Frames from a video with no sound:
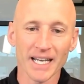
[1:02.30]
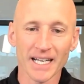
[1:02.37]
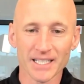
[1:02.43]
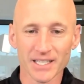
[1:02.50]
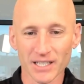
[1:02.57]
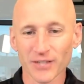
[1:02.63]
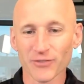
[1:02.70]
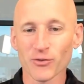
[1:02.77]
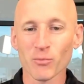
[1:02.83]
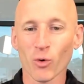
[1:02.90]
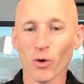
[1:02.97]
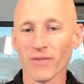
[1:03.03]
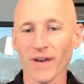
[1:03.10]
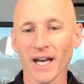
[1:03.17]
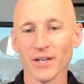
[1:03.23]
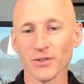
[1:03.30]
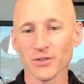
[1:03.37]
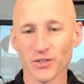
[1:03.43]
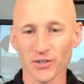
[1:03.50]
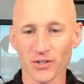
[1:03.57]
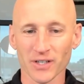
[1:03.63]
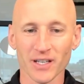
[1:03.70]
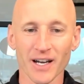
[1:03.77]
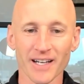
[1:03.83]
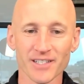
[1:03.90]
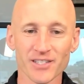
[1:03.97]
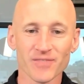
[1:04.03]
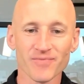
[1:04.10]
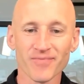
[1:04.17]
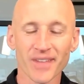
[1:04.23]
and deliver more value to your
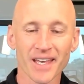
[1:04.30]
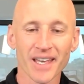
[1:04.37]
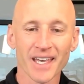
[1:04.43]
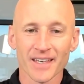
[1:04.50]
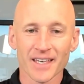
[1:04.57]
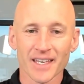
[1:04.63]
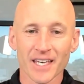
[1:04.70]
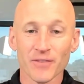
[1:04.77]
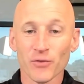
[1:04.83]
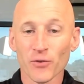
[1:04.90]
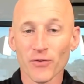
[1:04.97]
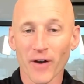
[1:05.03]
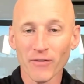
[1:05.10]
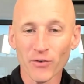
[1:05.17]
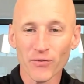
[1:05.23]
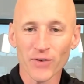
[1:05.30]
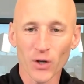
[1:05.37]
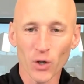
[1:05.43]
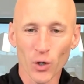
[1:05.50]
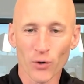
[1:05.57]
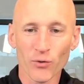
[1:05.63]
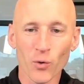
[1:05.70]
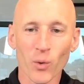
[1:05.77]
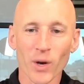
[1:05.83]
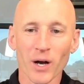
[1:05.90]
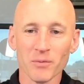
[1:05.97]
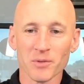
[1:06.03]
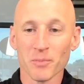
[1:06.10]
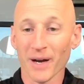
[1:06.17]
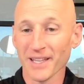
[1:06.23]
clients. If you've ever felt
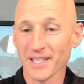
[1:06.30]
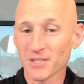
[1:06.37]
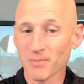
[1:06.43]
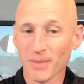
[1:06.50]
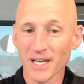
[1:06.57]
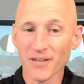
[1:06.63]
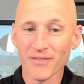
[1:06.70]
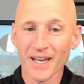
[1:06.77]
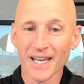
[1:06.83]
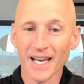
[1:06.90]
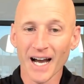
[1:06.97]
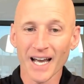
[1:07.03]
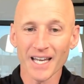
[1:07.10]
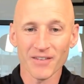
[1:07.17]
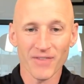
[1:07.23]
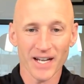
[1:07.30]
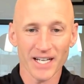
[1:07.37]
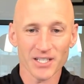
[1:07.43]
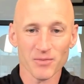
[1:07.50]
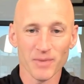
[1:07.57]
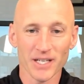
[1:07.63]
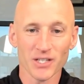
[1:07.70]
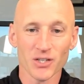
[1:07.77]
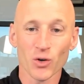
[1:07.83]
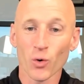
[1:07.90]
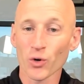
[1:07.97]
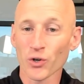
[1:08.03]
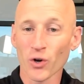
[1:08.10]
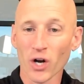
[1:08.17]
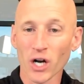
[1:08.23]
overwhelmed by the speed of AI advancement
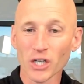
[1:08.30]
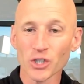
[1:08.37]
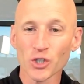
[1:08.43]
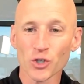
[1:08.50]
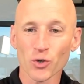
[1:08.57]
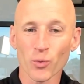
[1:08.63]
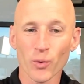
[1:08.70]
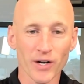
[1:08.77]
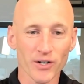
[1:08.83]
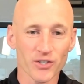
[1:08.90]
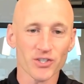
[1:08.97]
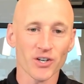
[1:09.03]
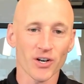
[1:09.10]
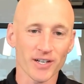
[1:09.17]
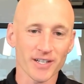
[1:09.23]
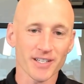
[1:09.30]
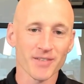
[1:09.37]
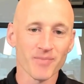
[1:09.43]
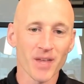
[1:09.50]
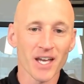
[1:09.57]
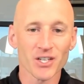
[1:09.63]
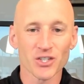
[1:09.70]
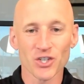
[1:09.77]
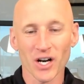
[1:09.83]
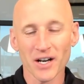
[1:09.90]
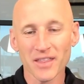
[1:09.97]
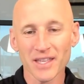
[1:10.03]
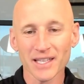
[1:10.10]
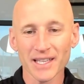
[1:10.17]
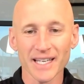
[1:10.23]
or you're unsure where to start,
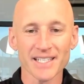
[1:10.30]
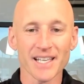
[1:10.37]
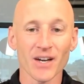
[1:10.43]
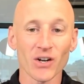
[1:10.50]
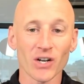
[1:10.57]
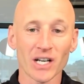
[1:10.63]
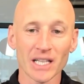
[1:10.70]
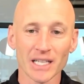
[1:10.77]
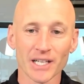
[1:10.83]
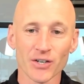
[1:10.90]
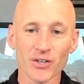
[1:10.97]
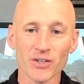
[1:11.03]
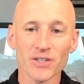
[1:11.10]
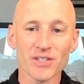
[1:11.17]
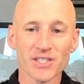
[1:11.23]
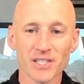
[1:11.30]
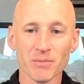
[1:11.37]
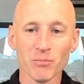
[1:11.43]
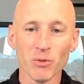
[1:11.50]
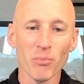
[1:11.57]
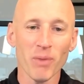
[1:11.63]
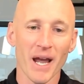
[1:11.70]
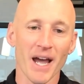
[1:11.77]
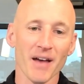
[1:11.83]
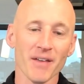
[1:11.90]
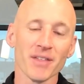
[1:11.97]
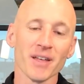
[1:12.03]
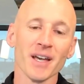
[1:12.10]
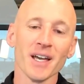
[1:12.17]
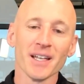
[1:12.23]
Jonathan lays out a clear, simple path
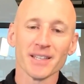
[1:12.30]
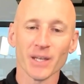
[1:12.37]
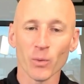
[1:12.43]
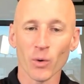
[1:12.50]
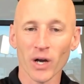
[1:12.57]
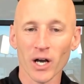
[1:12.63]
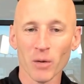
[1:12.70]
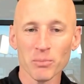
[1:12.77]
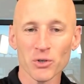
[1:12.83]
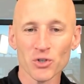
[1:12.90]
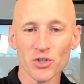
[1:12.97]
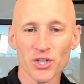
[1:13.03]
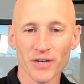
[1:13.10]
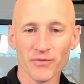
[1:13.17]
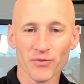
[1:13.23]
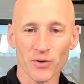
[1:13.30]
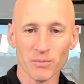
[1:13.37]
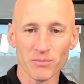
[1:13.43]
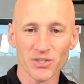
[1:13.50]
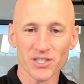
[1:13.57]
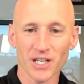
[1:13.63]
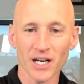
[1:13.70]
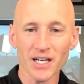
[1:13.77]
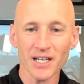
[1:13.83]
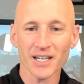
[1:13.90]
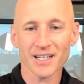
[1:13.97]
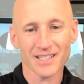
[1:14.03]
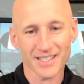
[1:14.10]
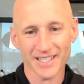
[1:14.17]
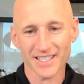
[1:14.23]
that will help you shift from stuck
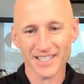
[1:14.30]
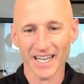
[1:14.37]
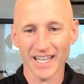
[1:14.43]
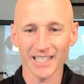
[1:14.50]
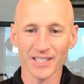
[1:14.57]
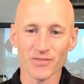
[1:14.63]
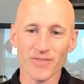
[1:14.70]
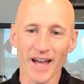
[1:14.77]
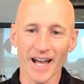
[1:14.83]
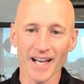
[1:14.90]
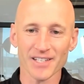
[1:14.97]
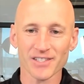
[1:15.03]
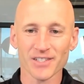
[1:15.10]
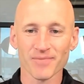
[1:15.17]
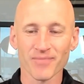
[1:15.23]
to scaling fast.